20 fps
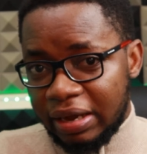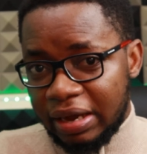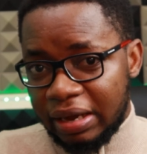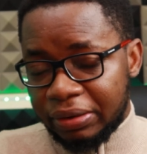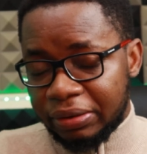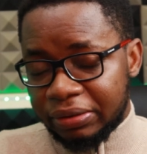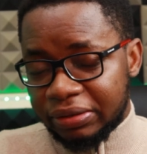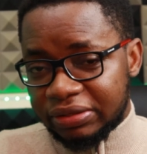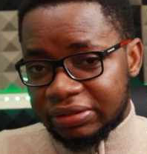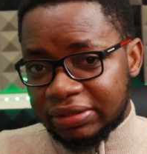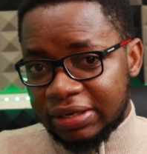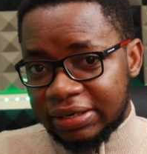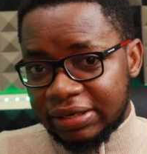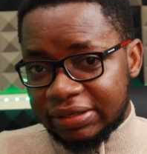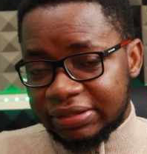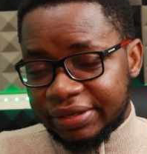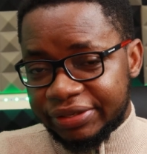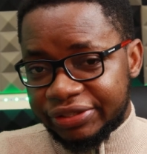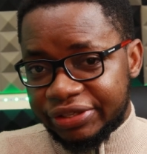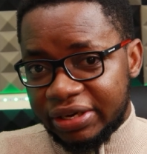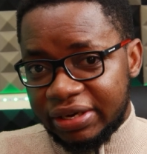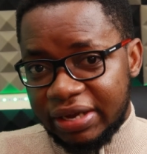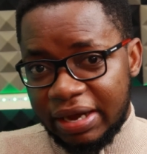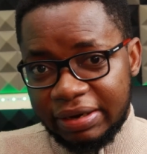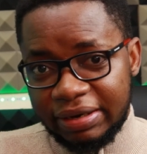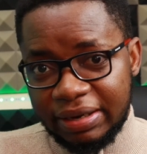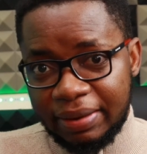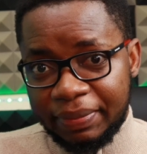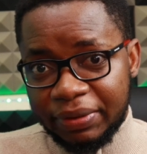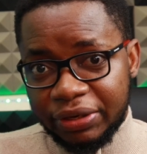and understand essentially
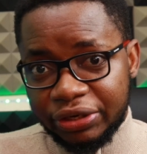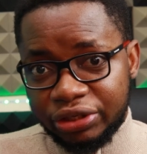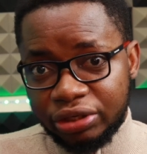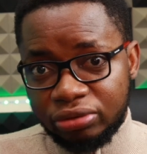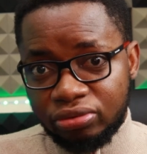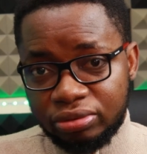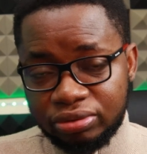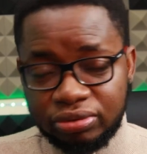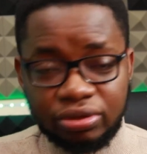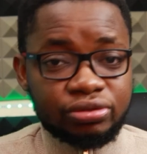how the application works.